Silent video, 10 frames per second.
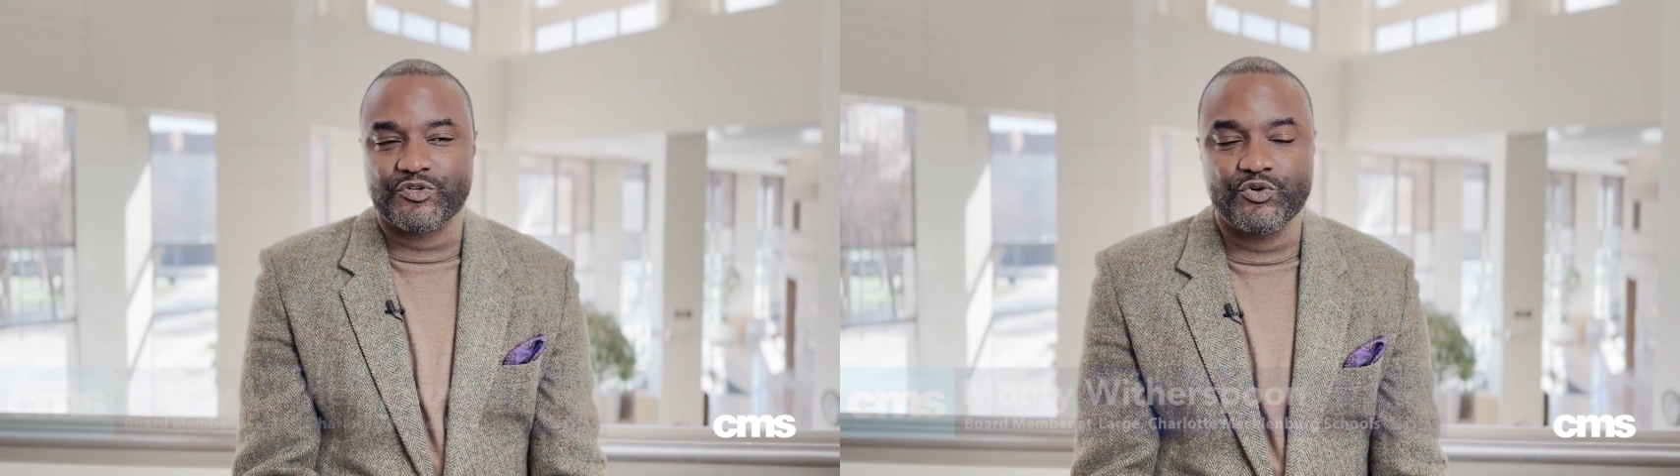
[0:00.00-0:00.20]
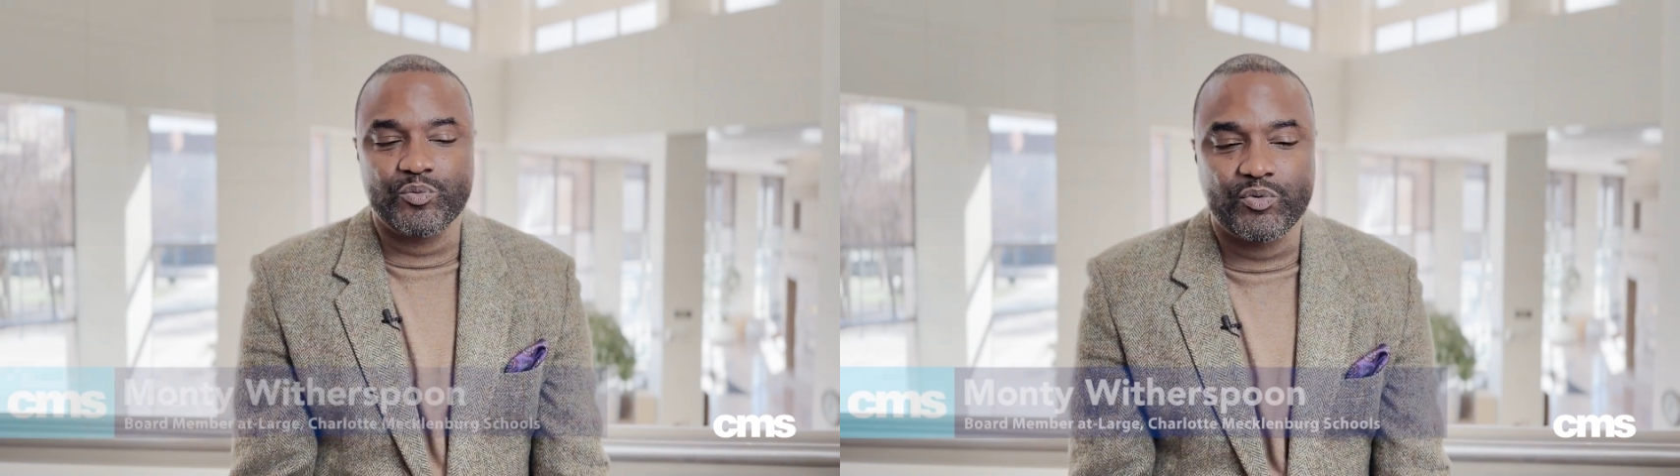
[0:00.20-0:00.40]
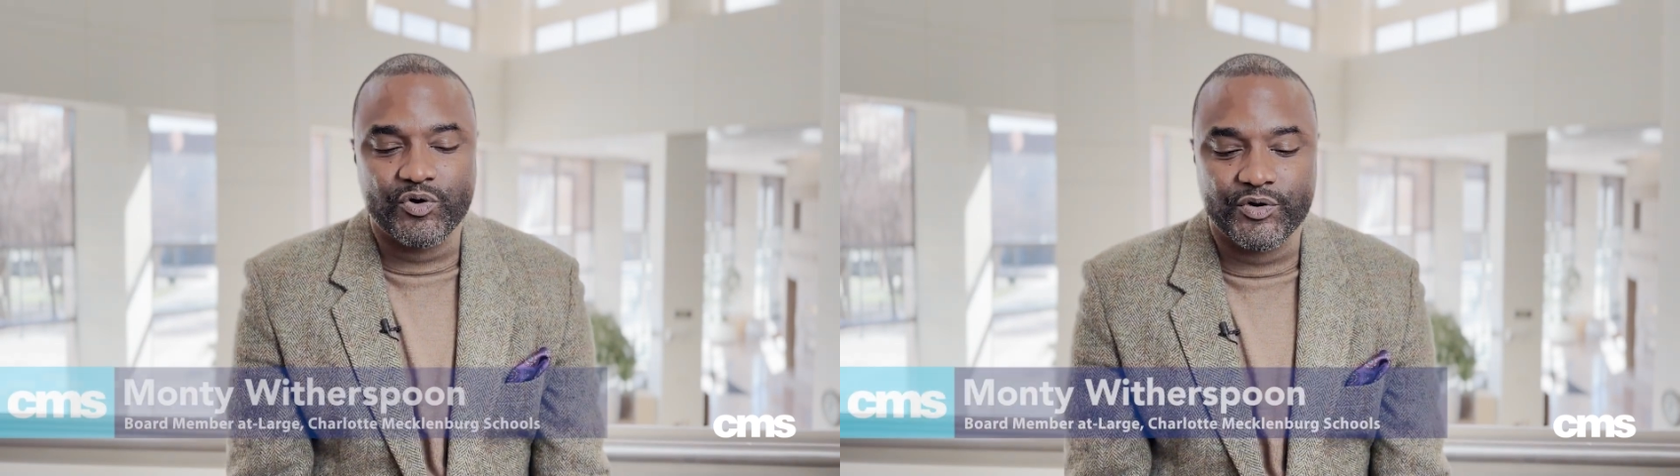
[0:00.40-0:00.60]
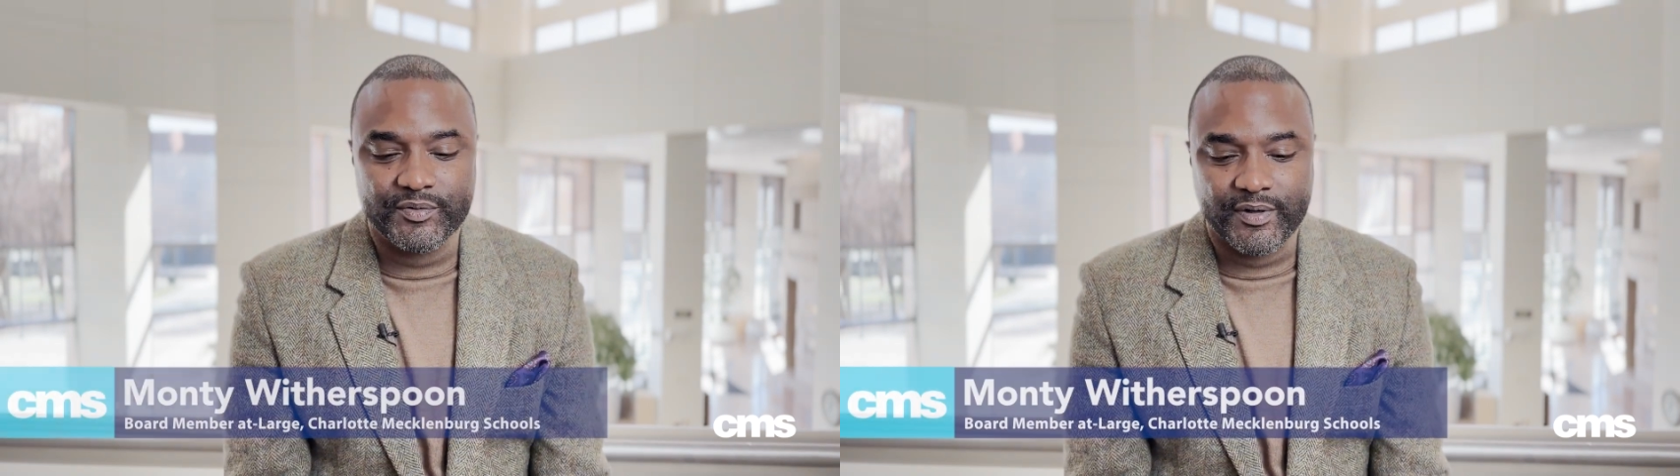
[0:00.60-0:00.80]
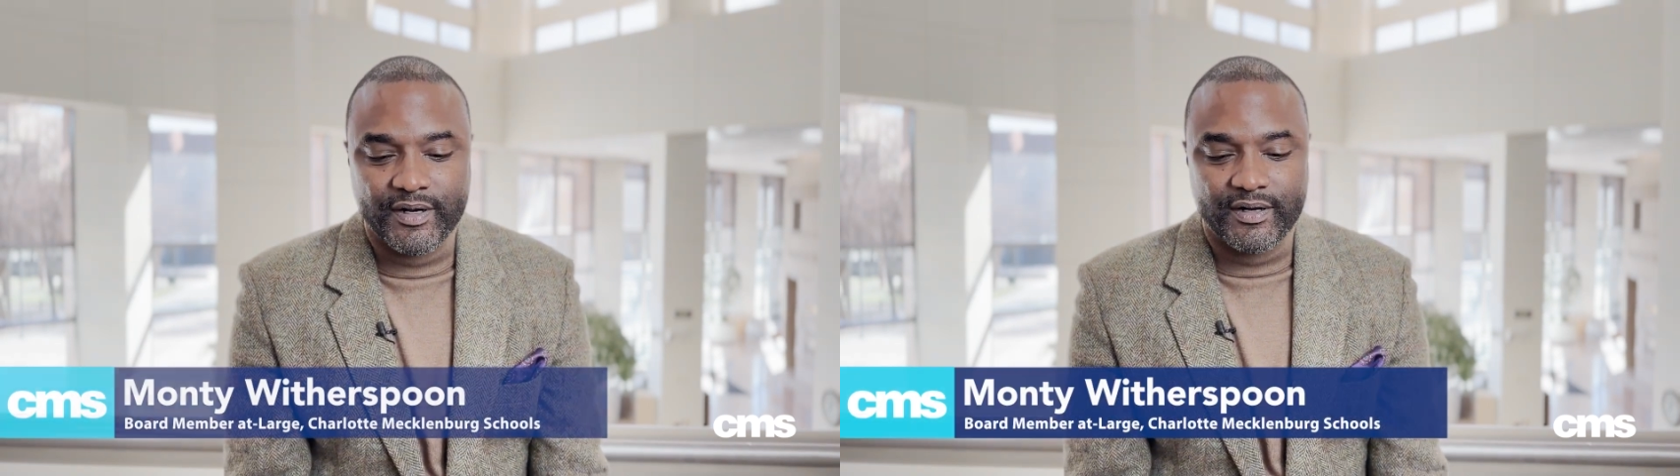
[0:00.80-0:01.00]
school
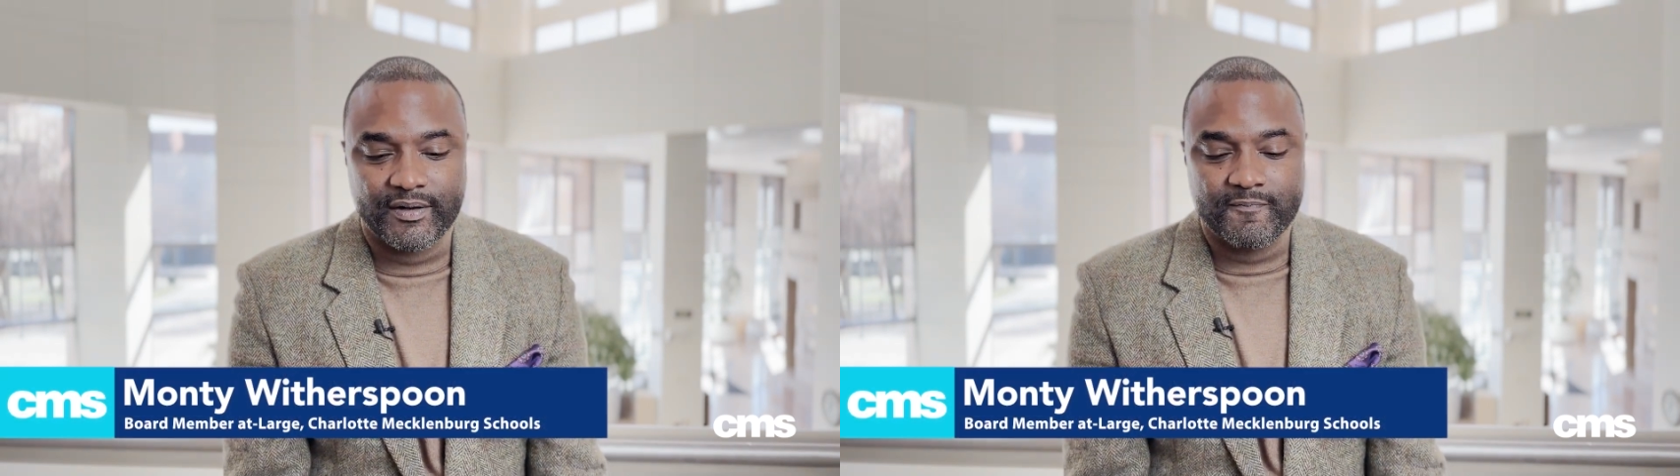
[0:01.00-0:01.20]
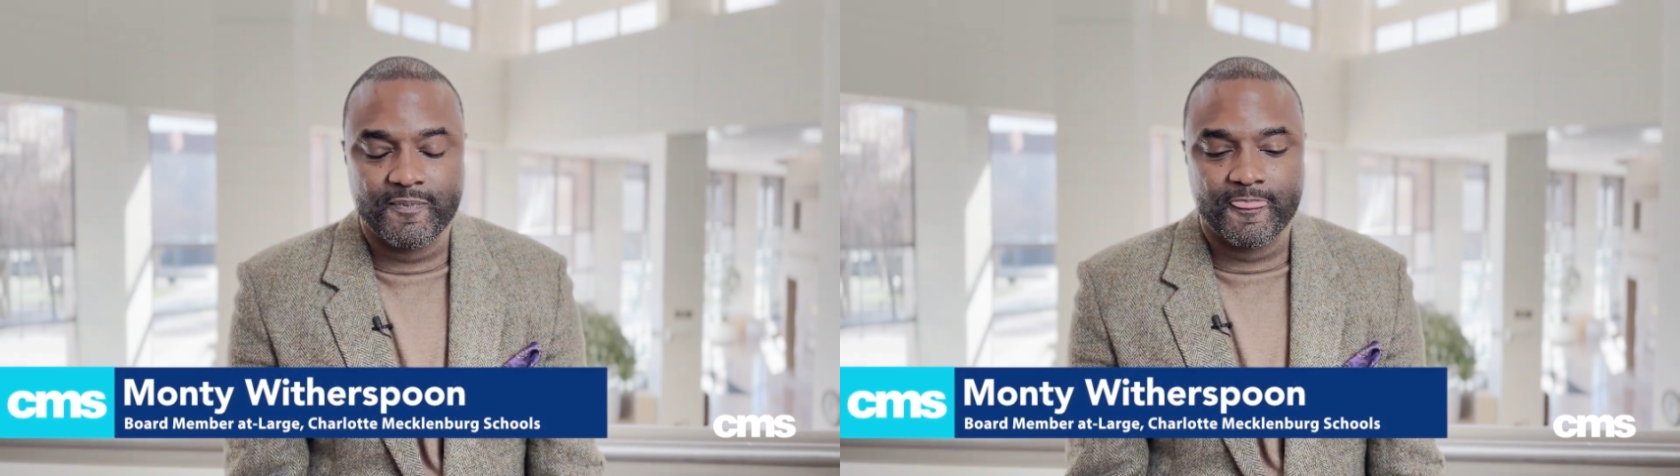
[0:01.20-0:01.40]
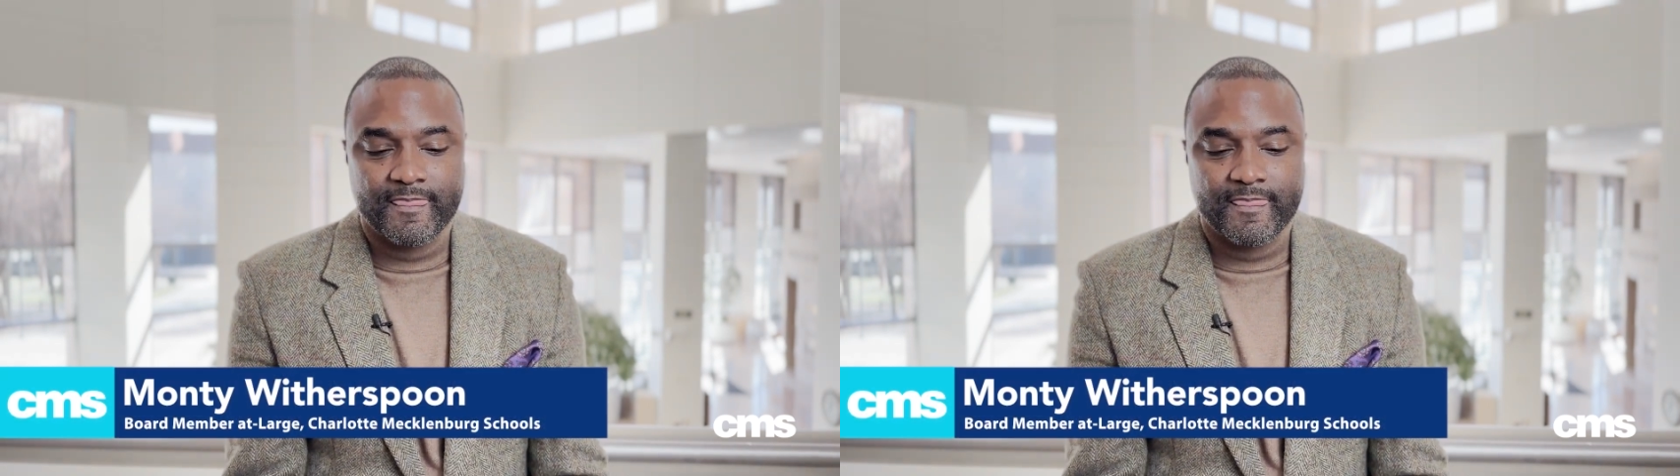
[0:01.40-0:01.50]
board um,